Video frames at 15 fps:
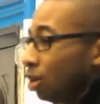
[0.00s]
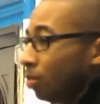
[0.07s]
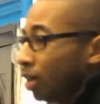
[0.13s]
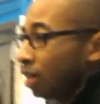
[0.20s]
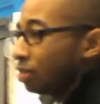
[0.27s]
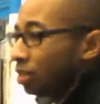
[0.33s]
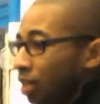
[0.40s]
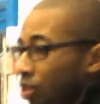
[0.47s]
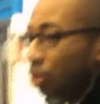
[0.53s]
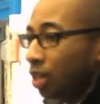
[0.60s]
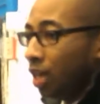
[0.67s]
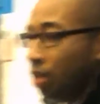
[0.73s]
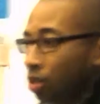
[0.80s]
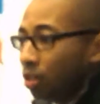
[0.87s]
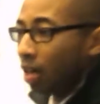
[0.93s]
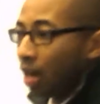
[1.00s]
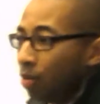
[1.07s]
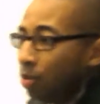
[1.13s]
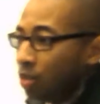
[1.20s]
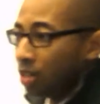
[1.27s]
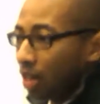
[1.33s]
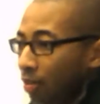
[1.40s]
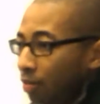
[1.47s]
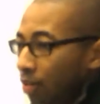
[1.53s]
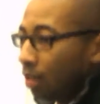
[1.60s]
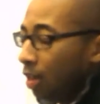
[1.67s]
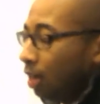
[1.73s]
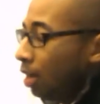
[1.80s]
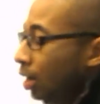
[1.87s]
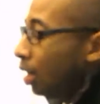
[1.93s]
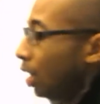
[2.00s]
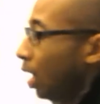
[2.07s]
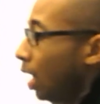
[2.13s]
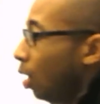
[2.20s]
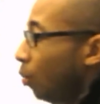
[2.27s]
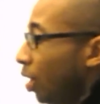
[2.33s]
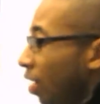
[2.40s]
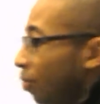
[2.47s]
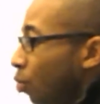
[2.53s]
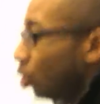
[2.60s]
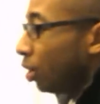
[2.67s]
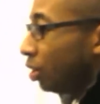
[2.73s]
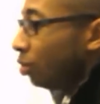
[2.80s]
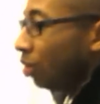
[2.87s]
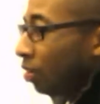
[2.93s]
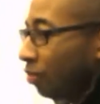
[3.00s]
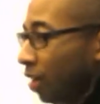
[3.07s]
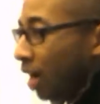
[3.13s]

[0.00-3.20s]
here because of the education that I received. We have more to do on